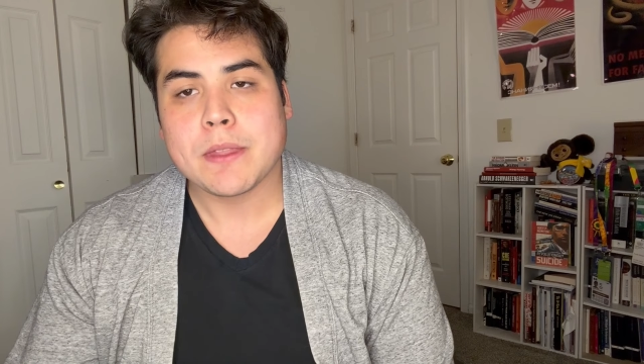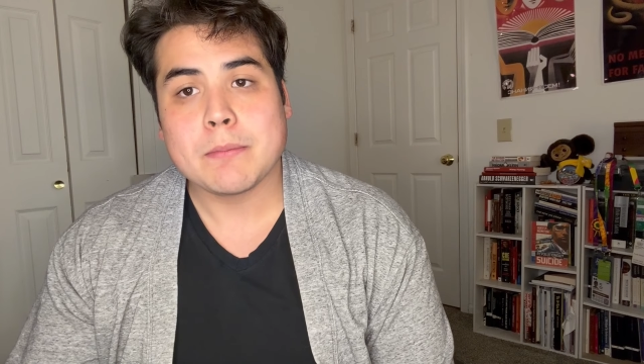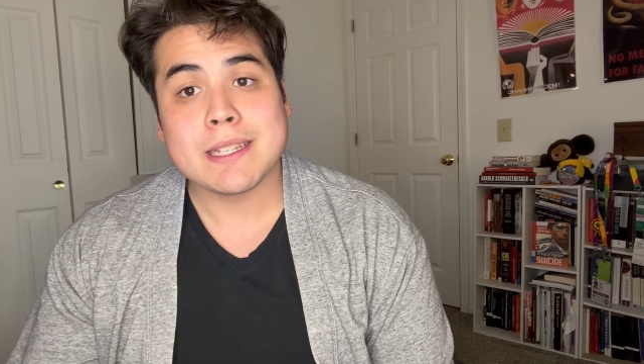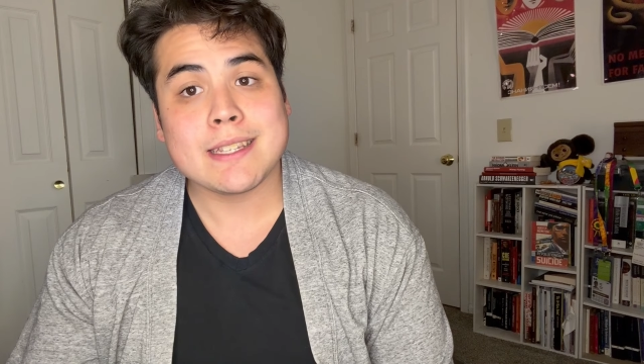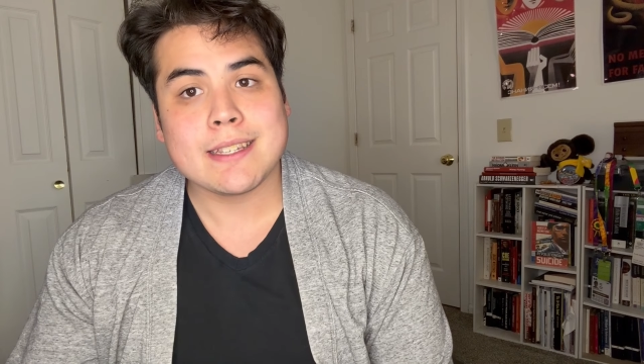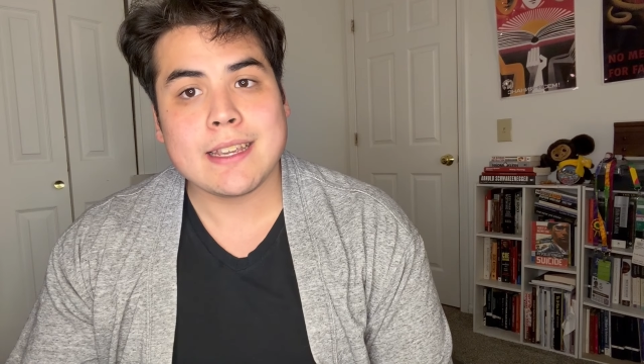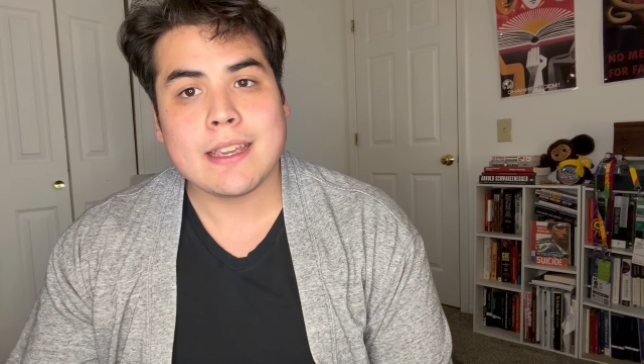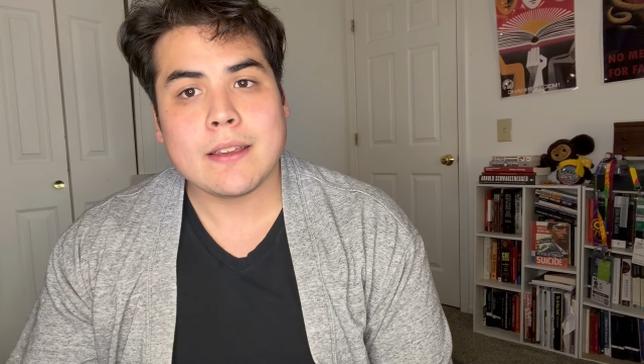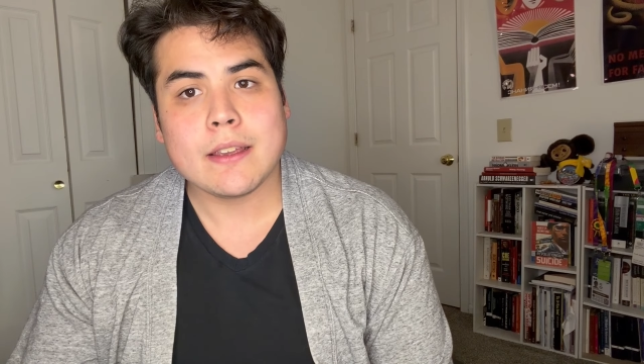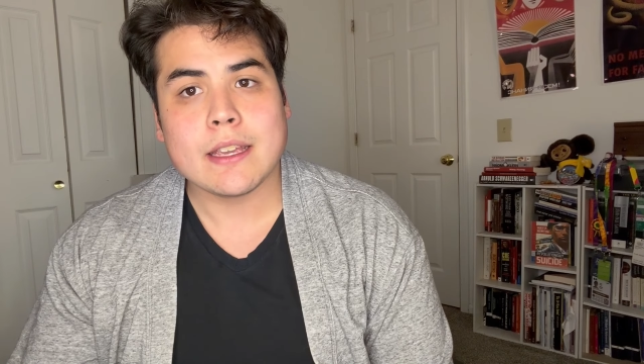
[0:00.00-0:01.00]
But
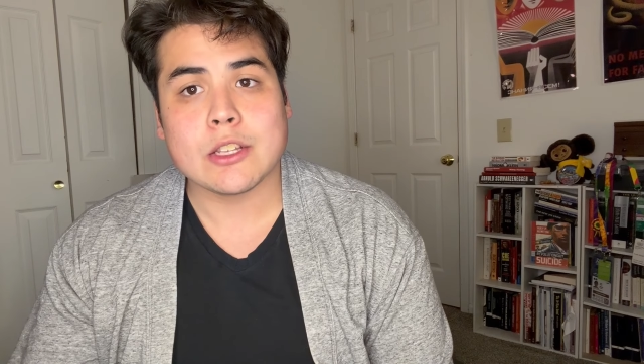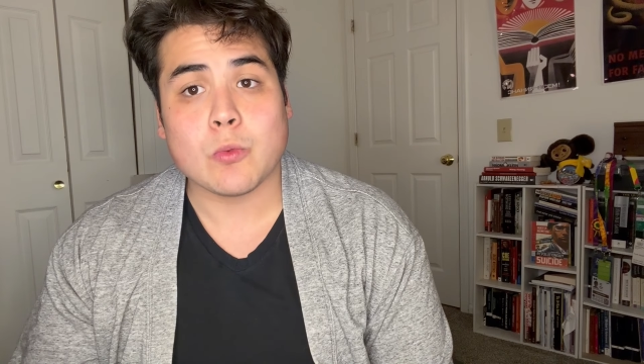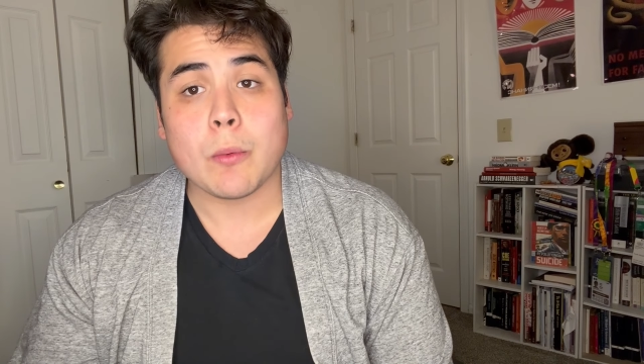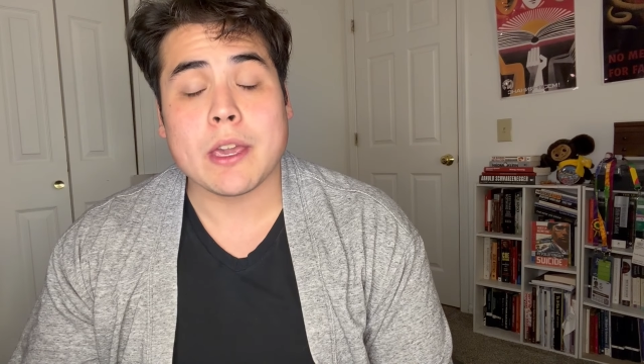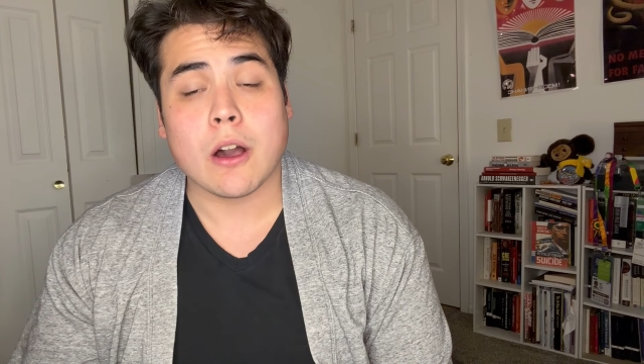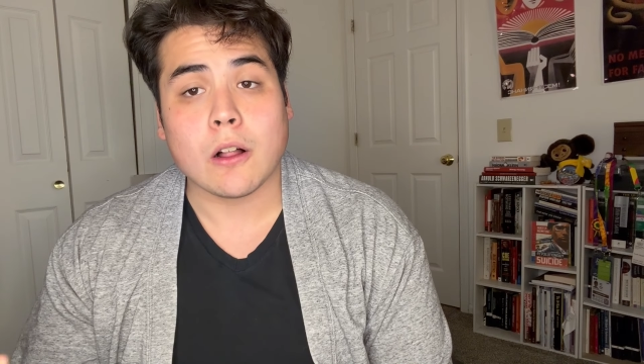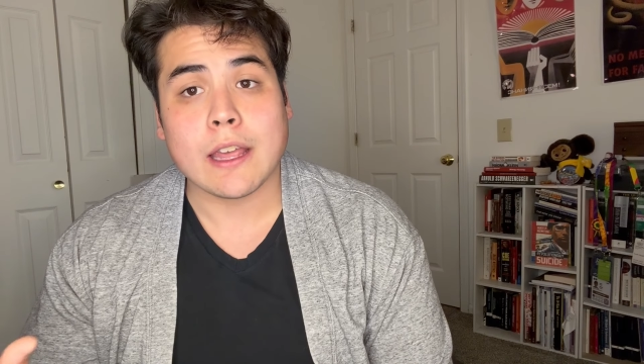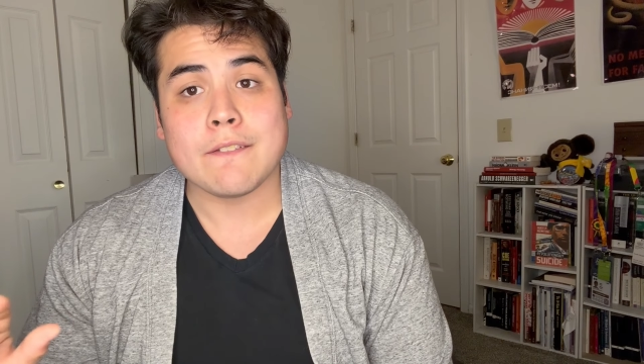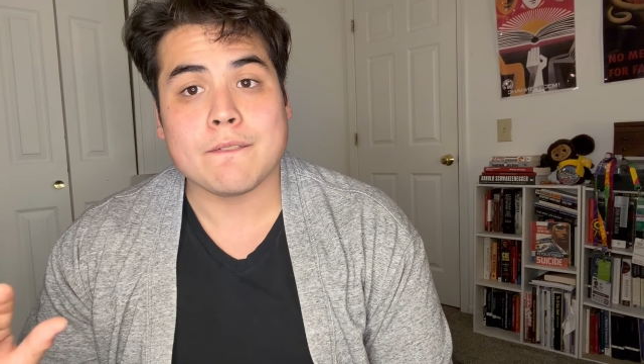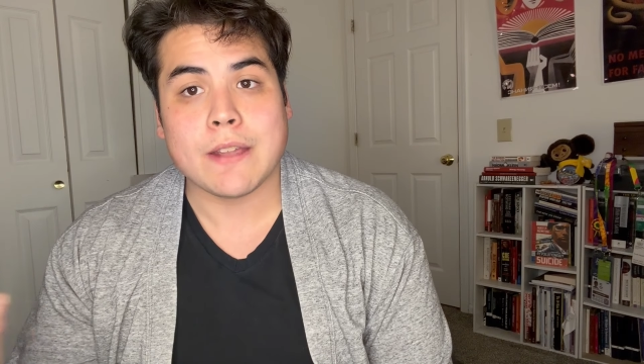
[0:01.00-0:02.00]
C is what we call
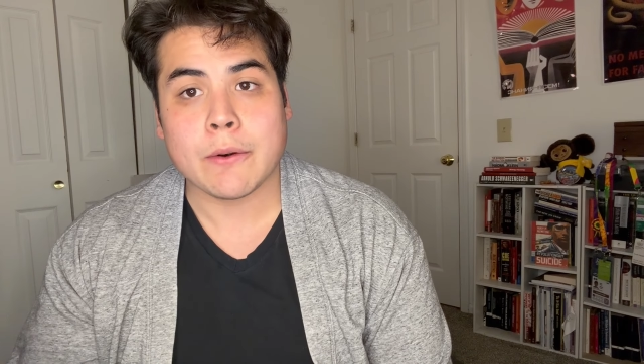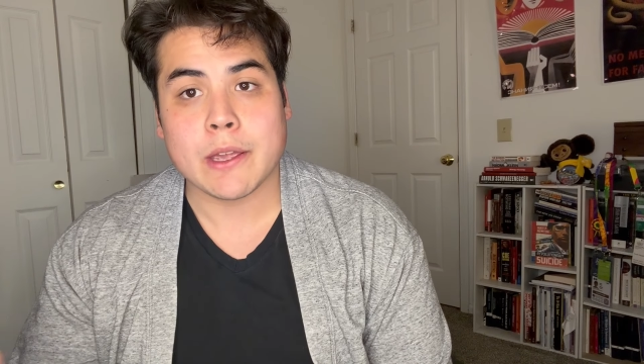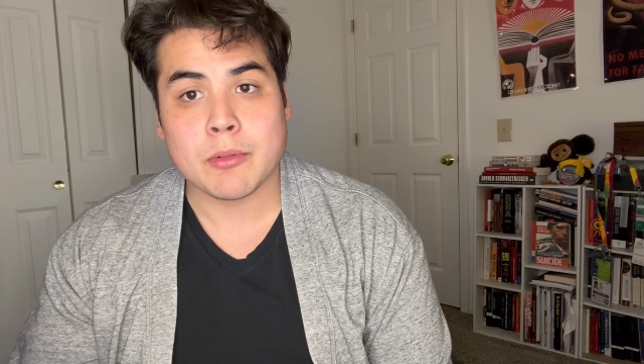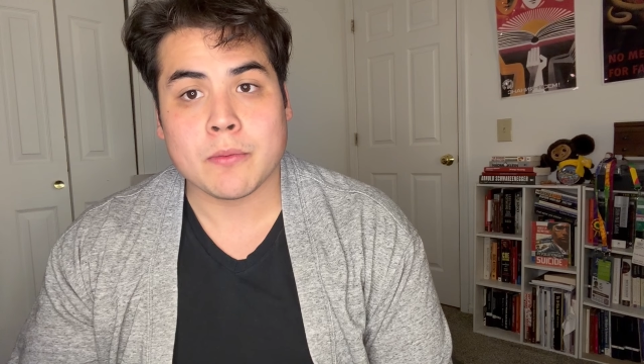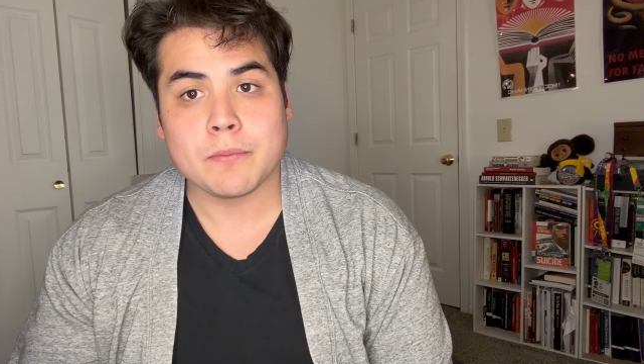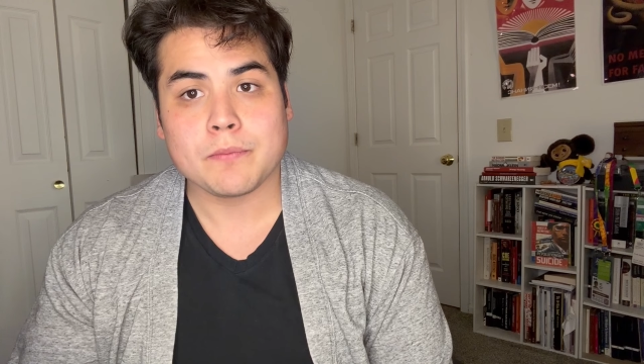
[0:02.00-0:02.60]
a variable.